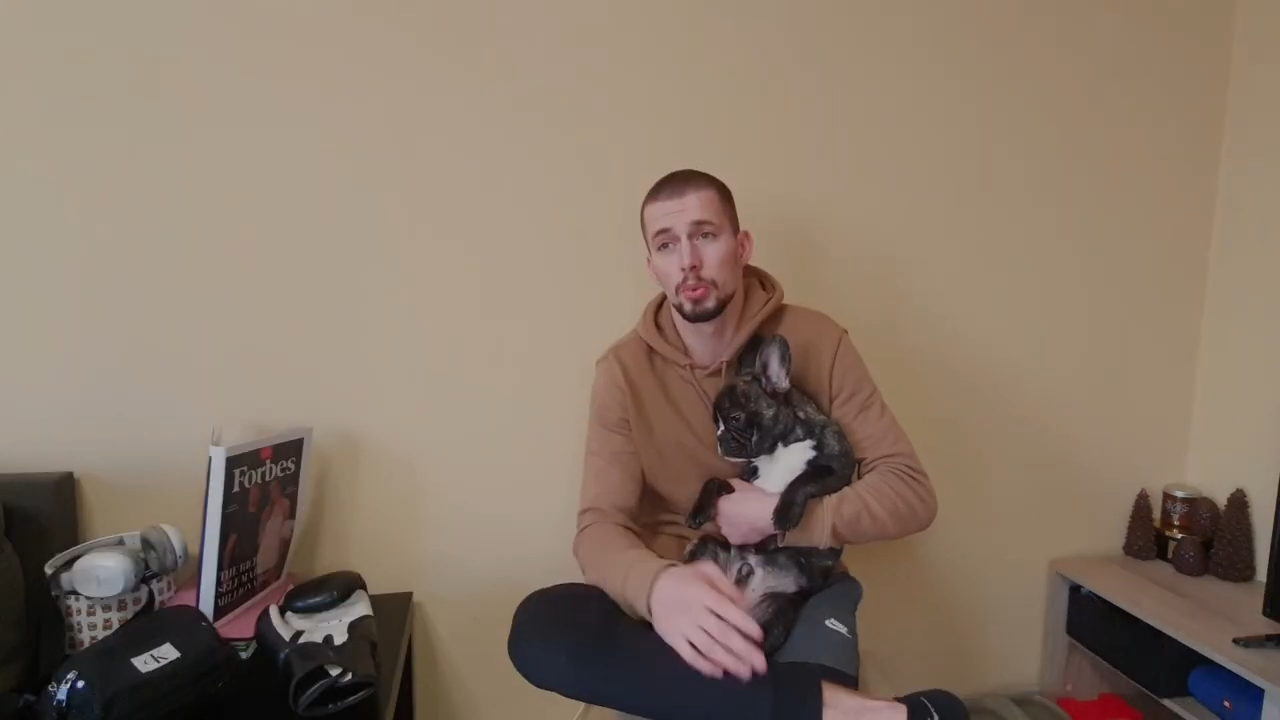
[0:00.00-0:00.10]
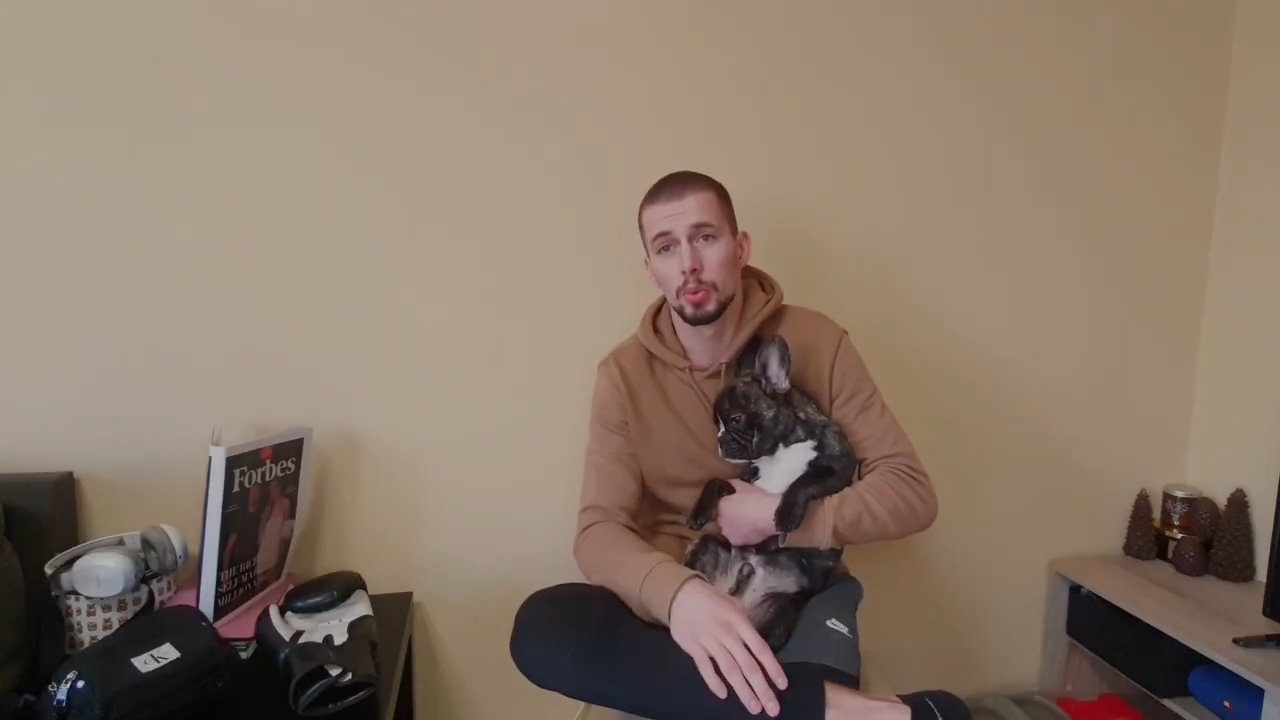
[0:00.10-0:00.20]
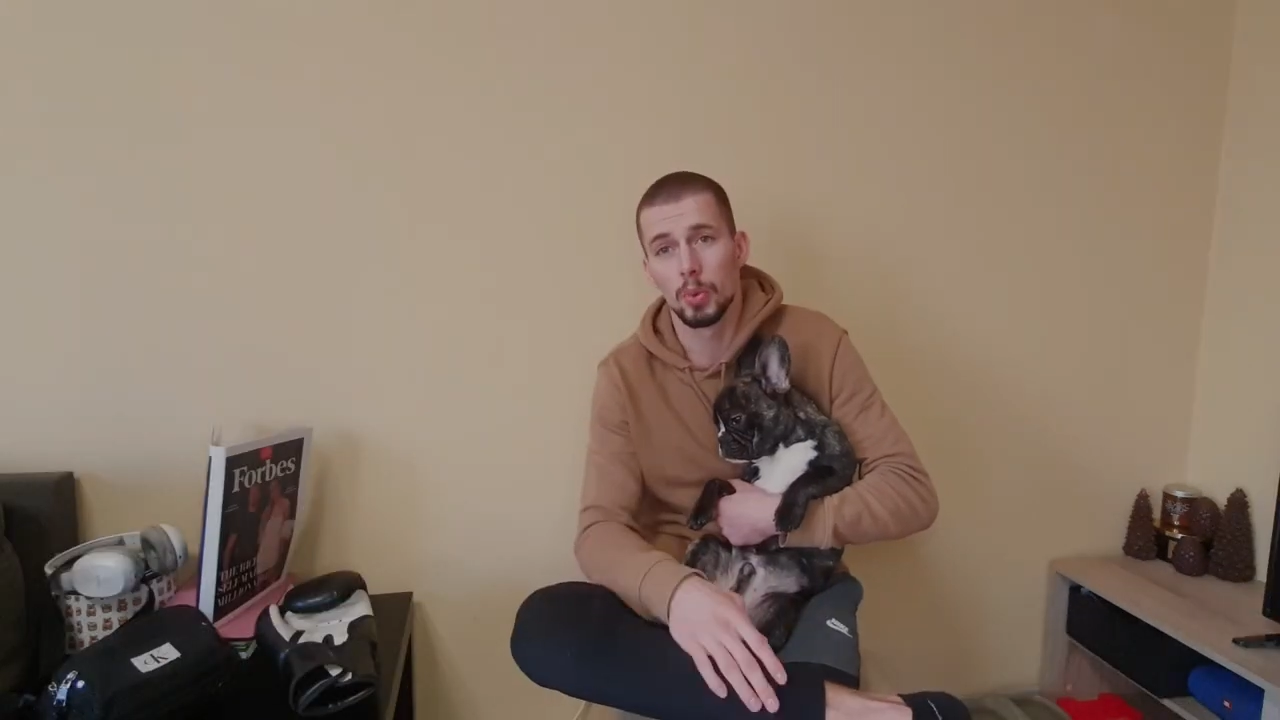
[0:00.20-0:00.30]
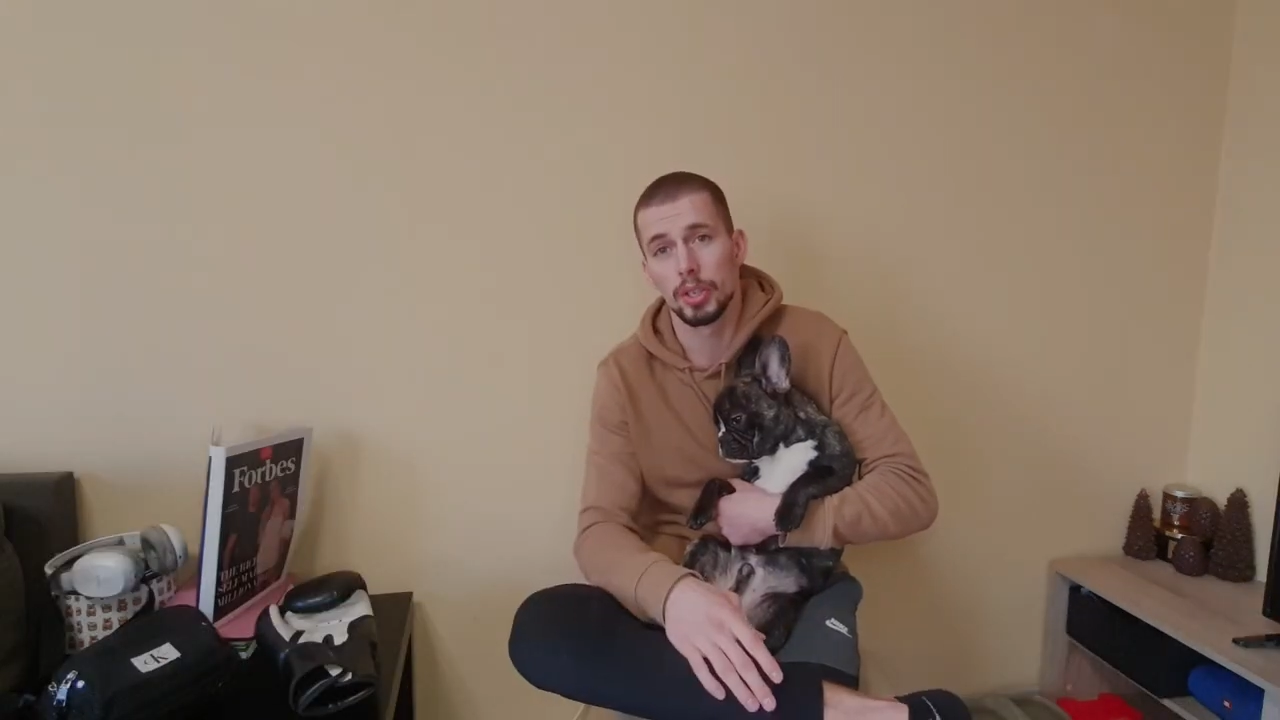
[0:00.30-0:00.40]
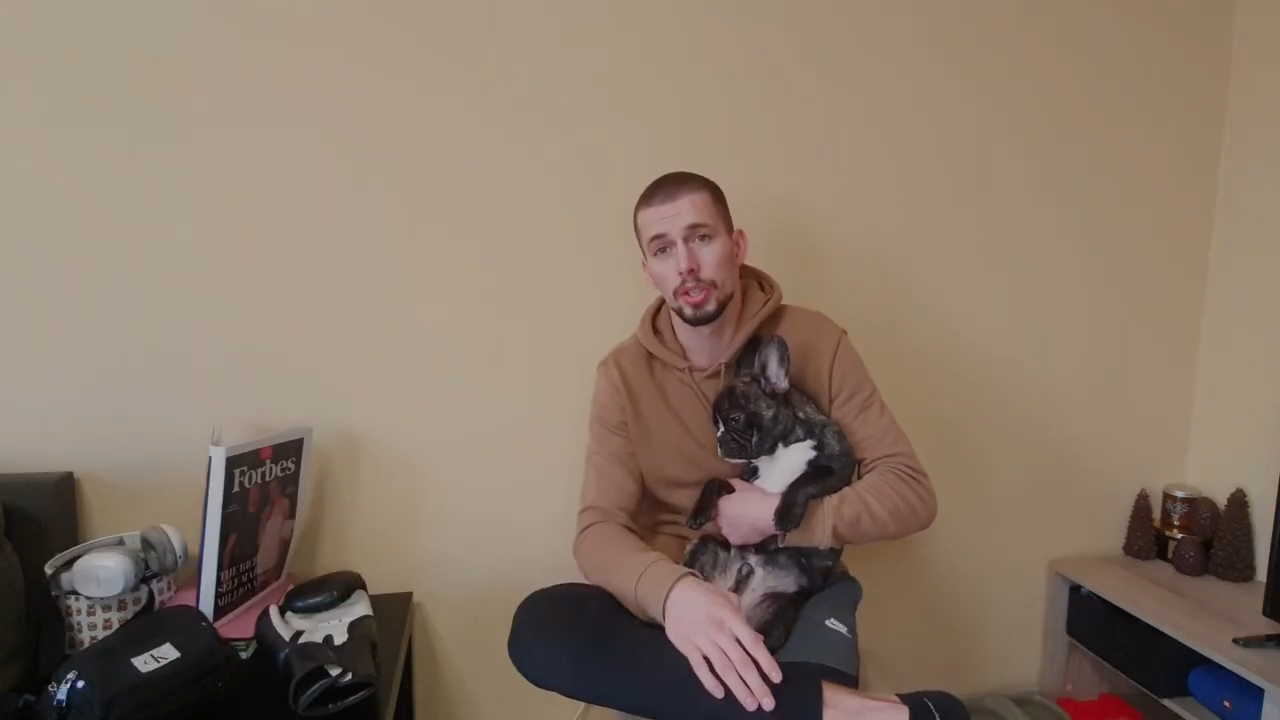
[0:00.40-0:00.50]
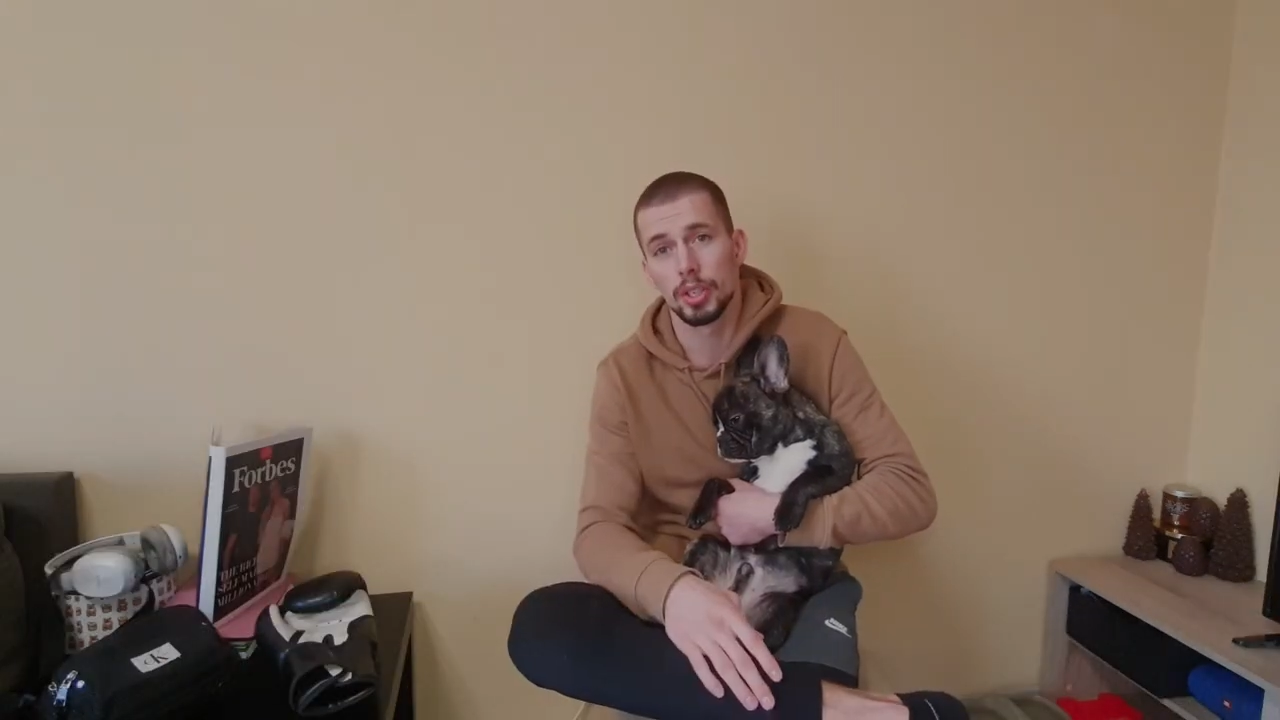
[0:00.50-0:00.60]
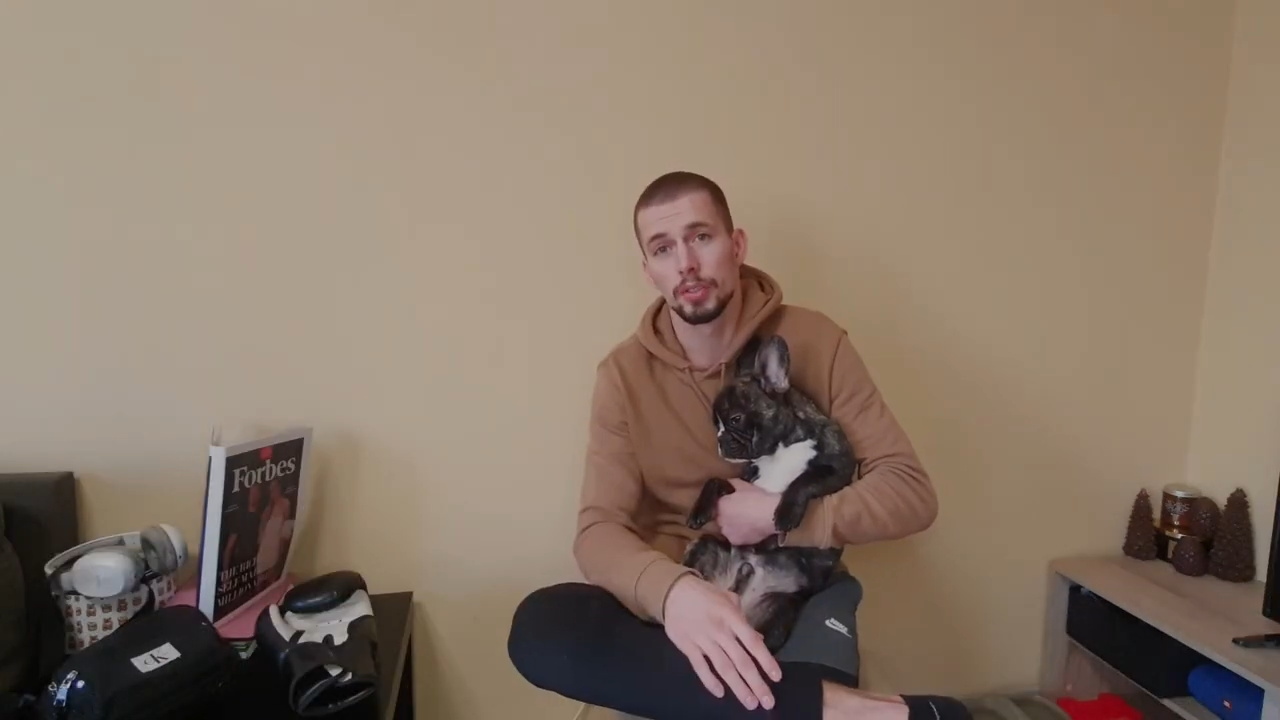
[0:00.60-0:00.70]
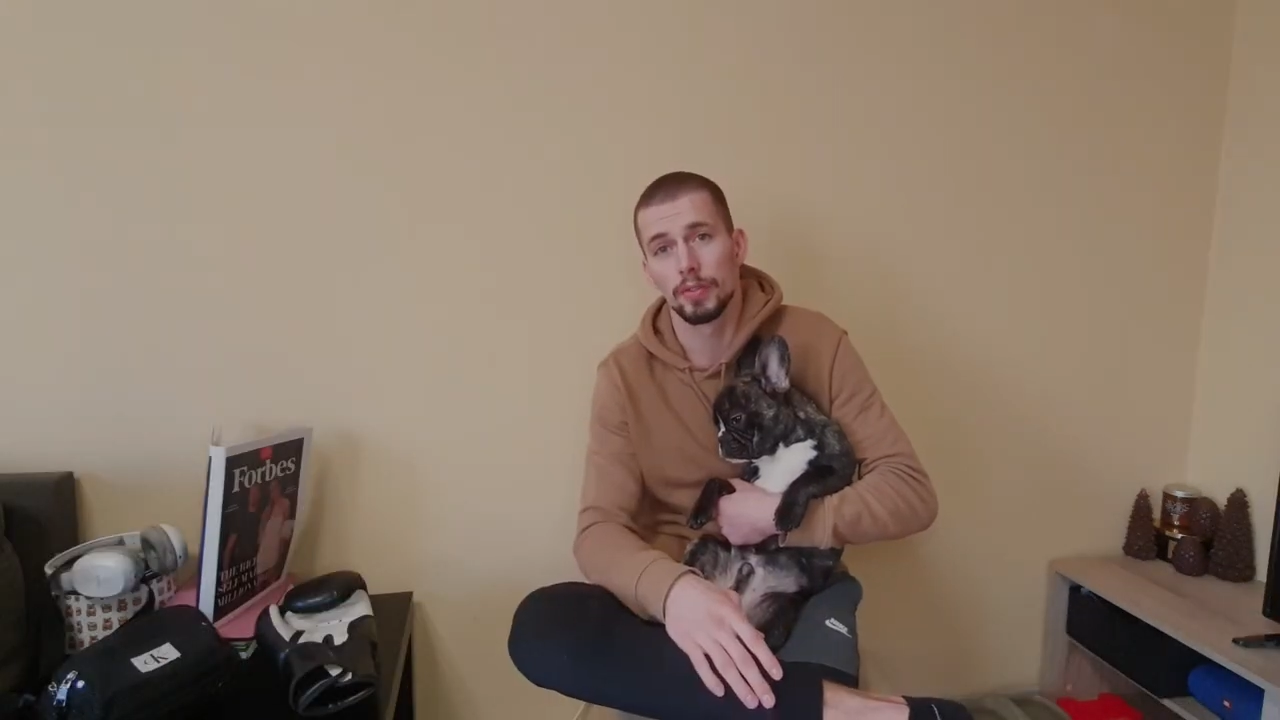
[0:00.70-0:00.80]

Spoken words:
will watch his